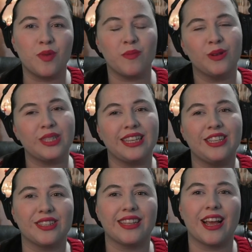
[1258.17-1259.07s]
but mostly
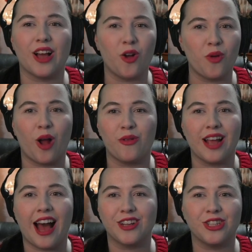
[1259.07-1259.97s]
just like a raw
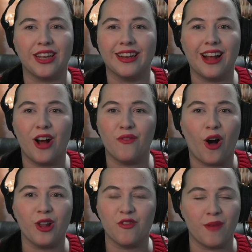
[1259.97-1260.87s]
reaction of
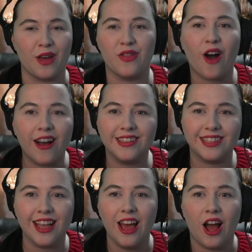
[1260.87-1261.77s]
all of my
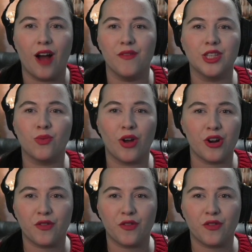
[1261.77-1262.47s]
thoughts of this